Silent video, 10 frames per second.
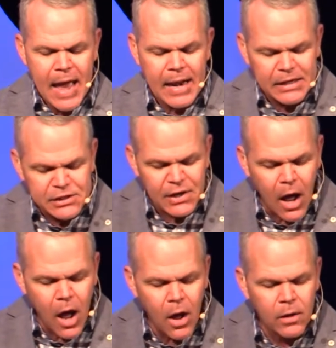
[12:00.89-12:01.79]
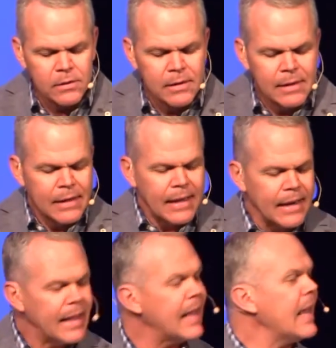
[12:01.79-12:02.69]
And he saw
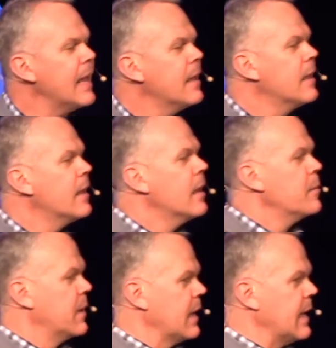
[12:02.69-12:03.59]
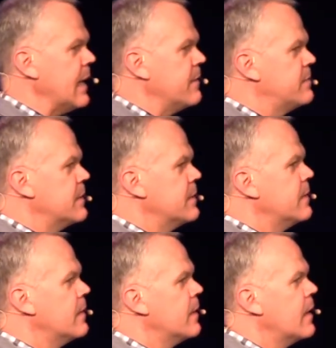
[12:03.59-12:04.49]
and he believed.
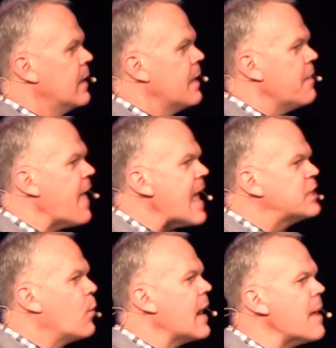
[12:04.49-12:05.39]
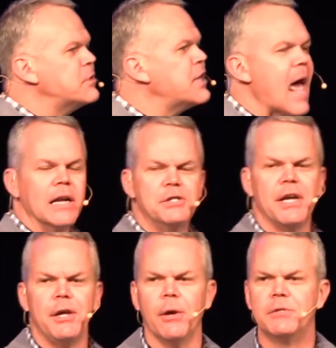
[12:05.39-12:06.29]
That's what I'm
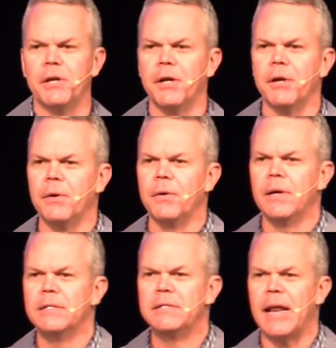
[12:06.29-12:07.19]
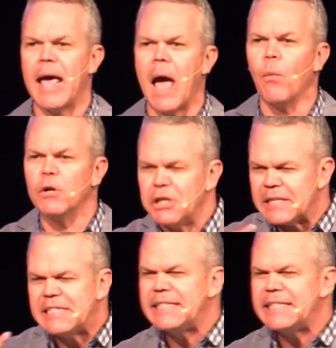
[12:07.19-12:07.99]
challenging you to do today. I want you to